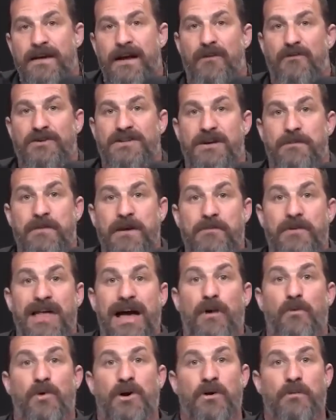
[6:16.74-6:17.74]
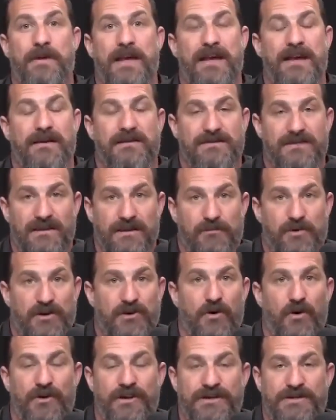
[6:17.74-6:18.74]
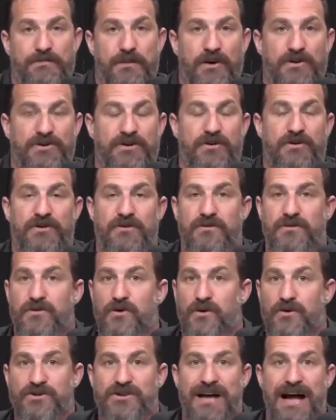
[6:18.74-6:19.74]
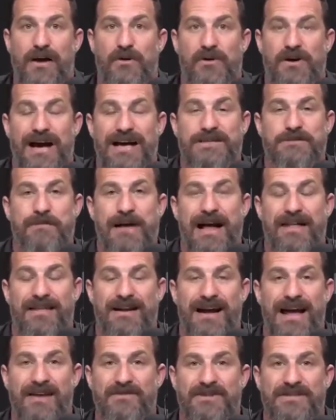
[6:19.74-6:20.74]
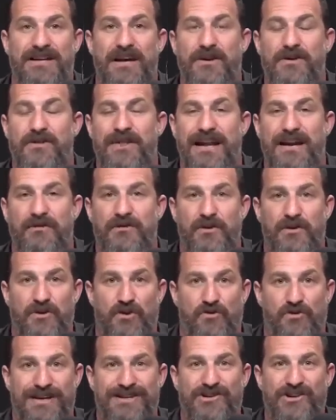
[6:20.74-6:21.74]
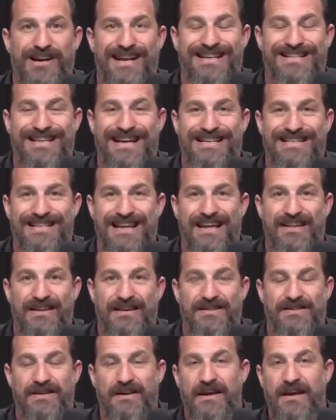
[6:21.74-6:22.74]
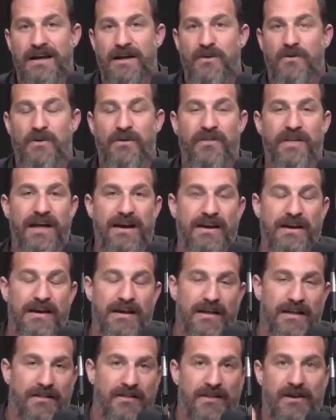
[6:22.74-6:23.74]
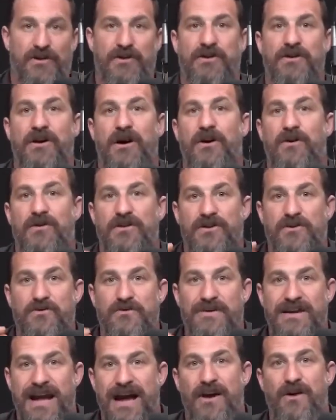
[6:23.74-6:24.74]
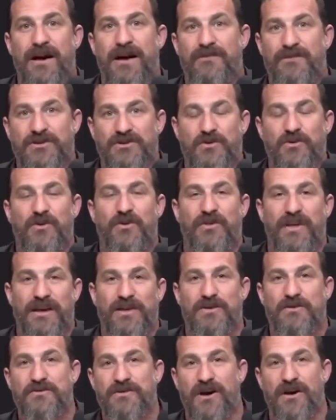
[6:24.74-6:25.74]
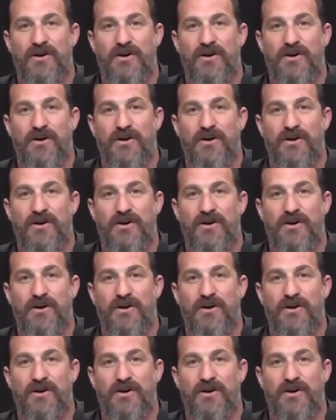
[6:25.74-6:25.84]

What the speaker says: Now, for some people, that will be deliberate cold exposure through cold shower, ice bath. And I have to tell you that if you're cringing as I say this, well, then there you go. You now have a tool that you